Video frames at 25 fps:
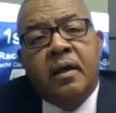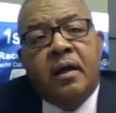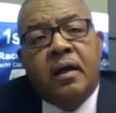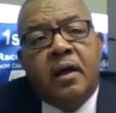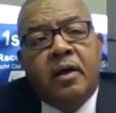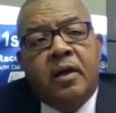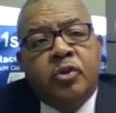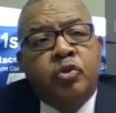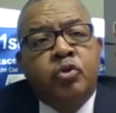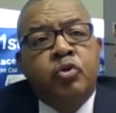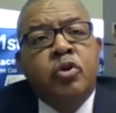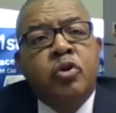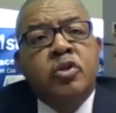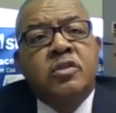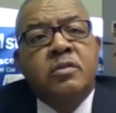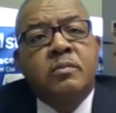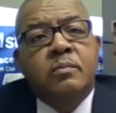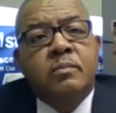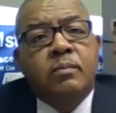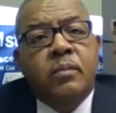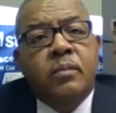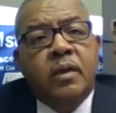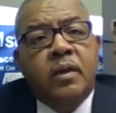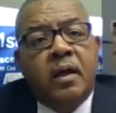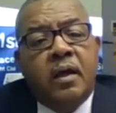
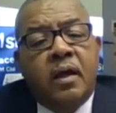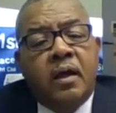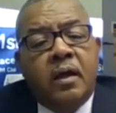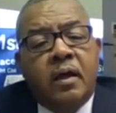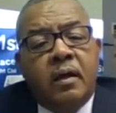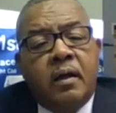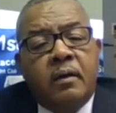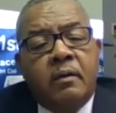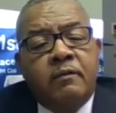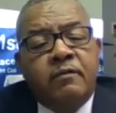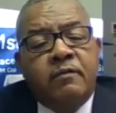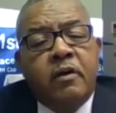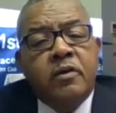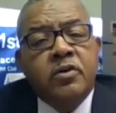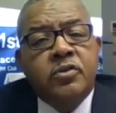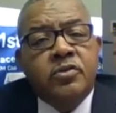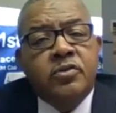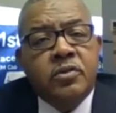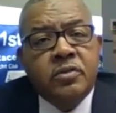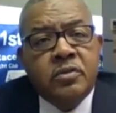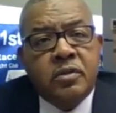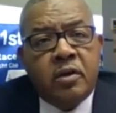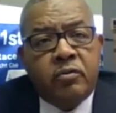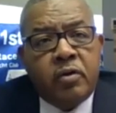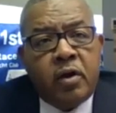tourism
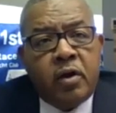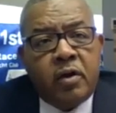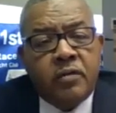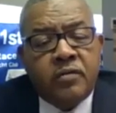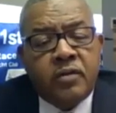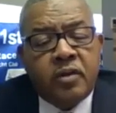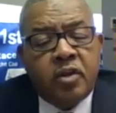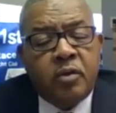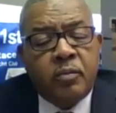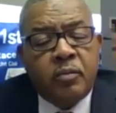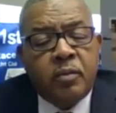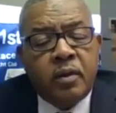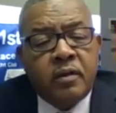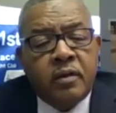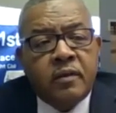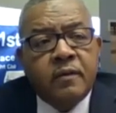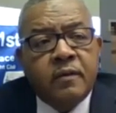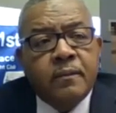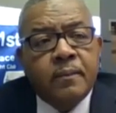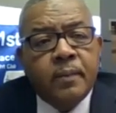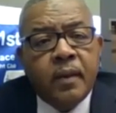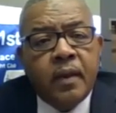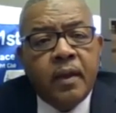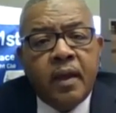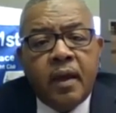functions across the community.
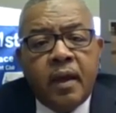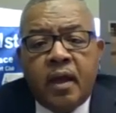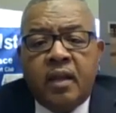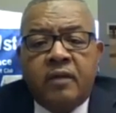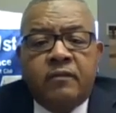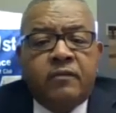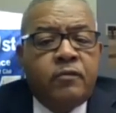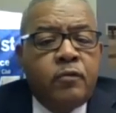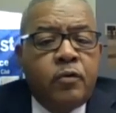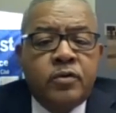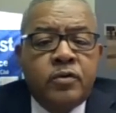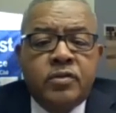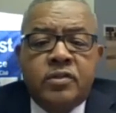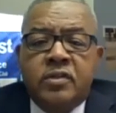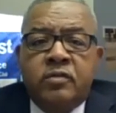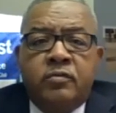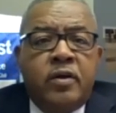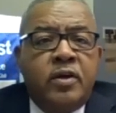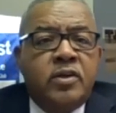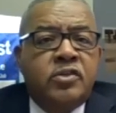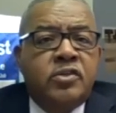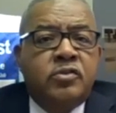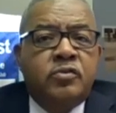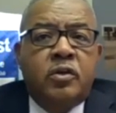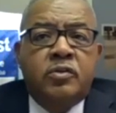And of course, the
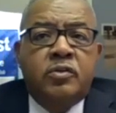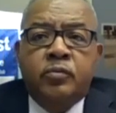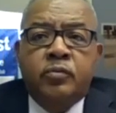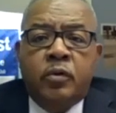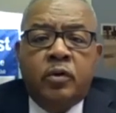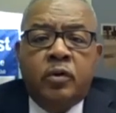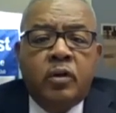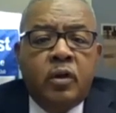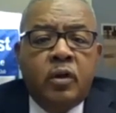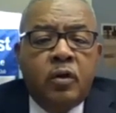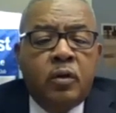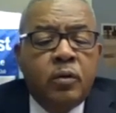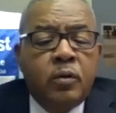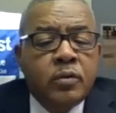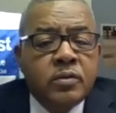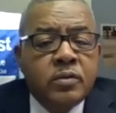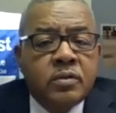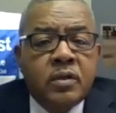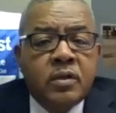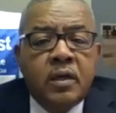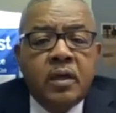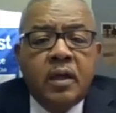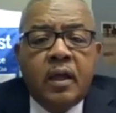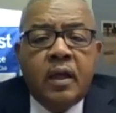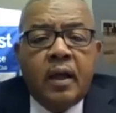restaurants were closed.
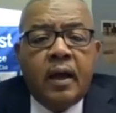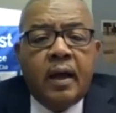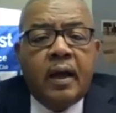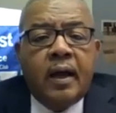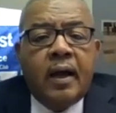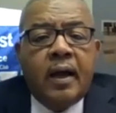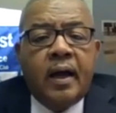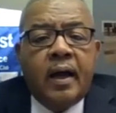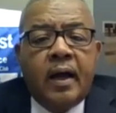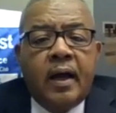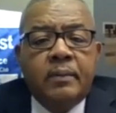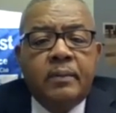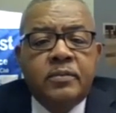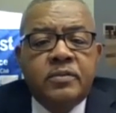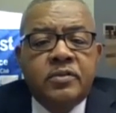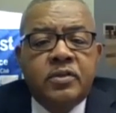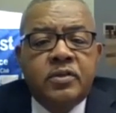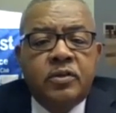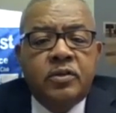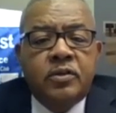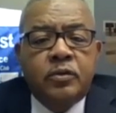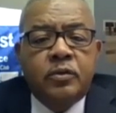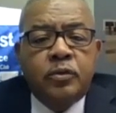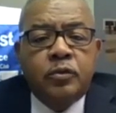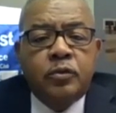So
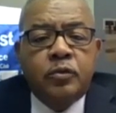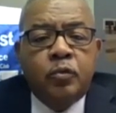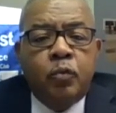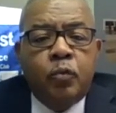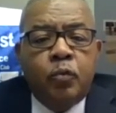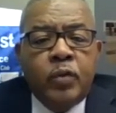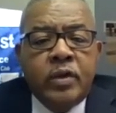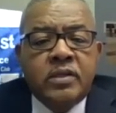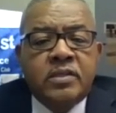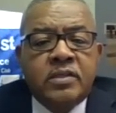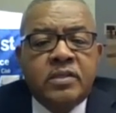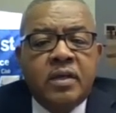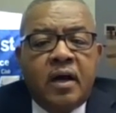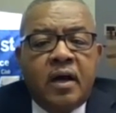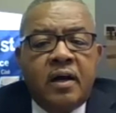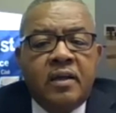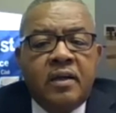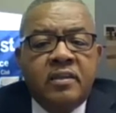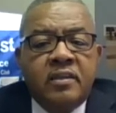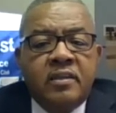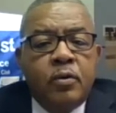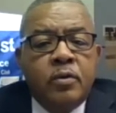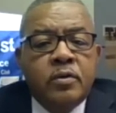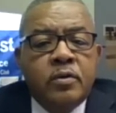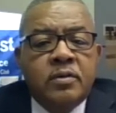we saw
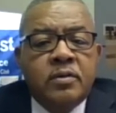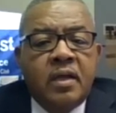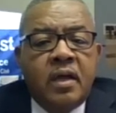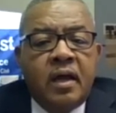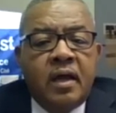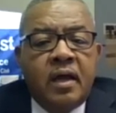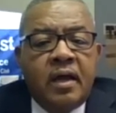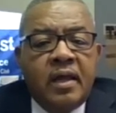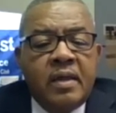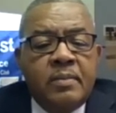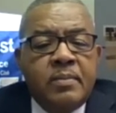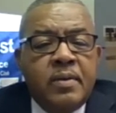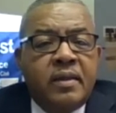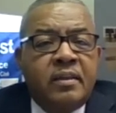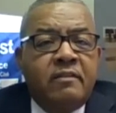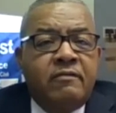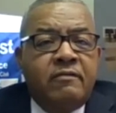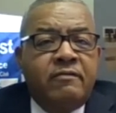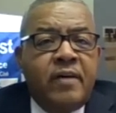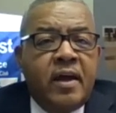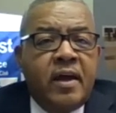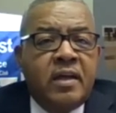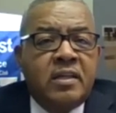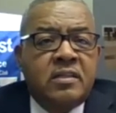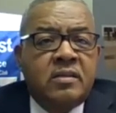those immediate
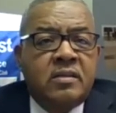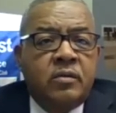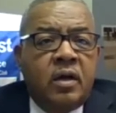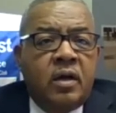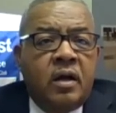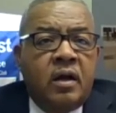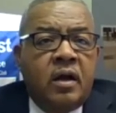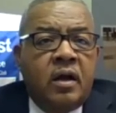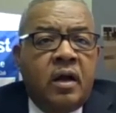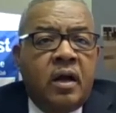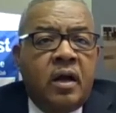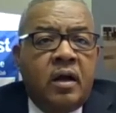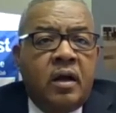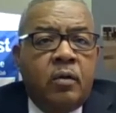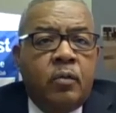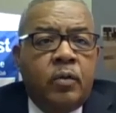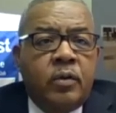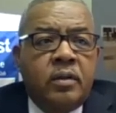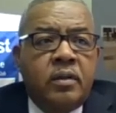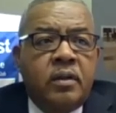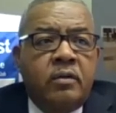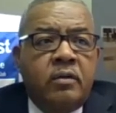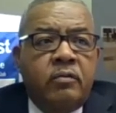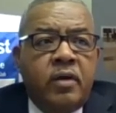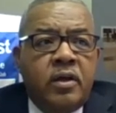effects with
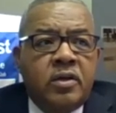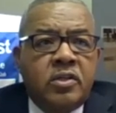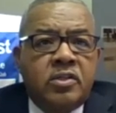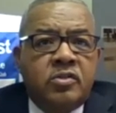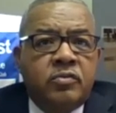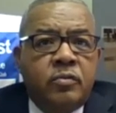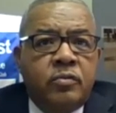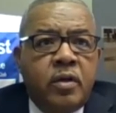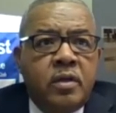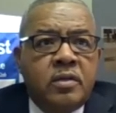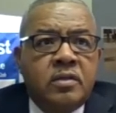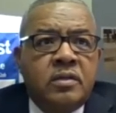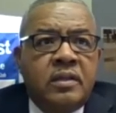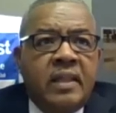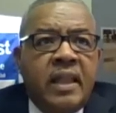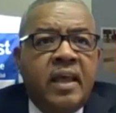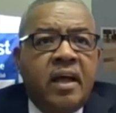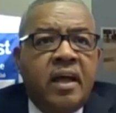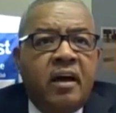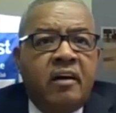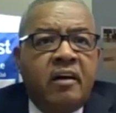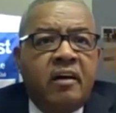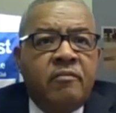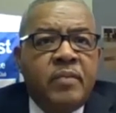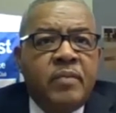the restaurants laying
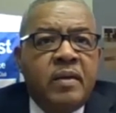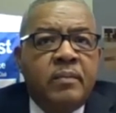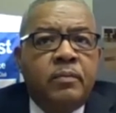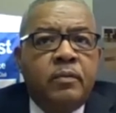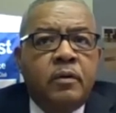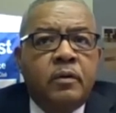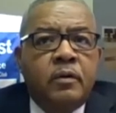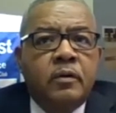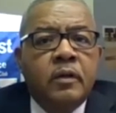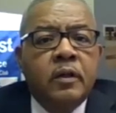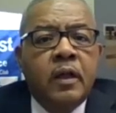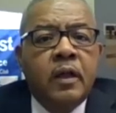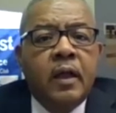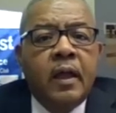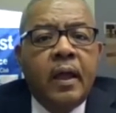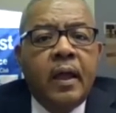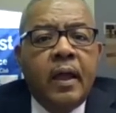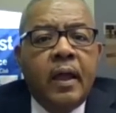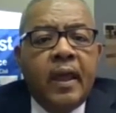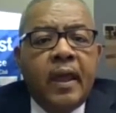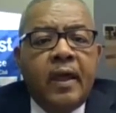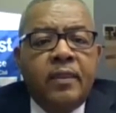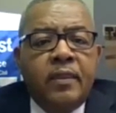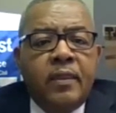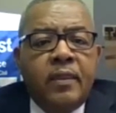off people.
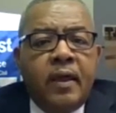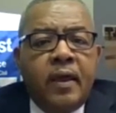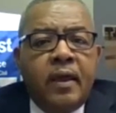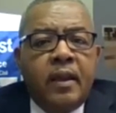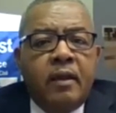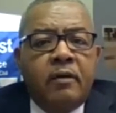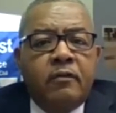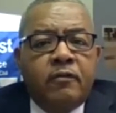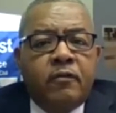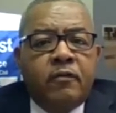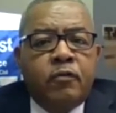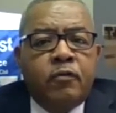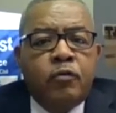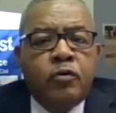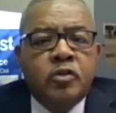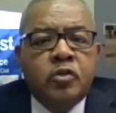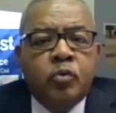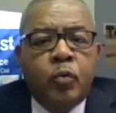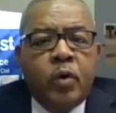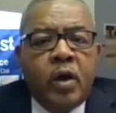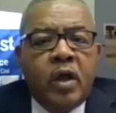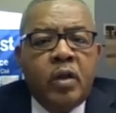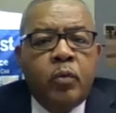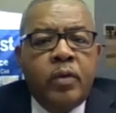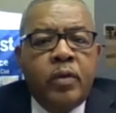And then, of course,
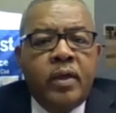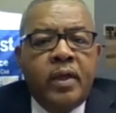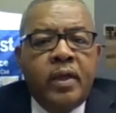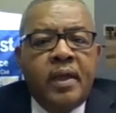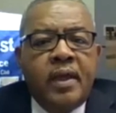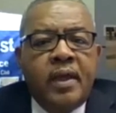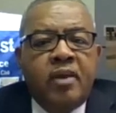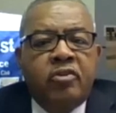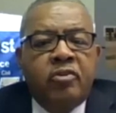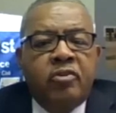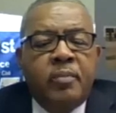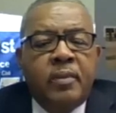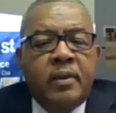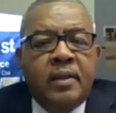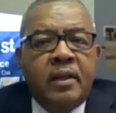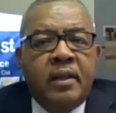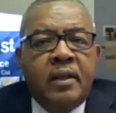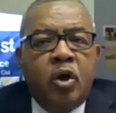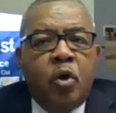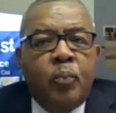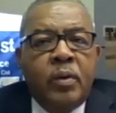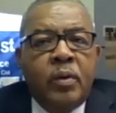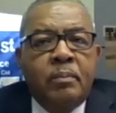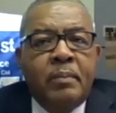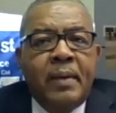when we incrementally
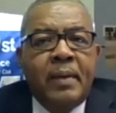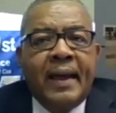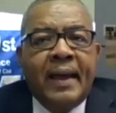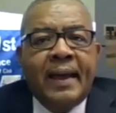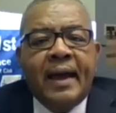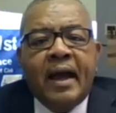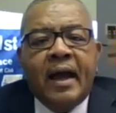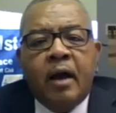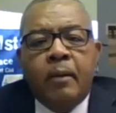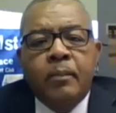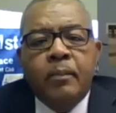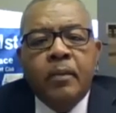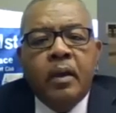open back up,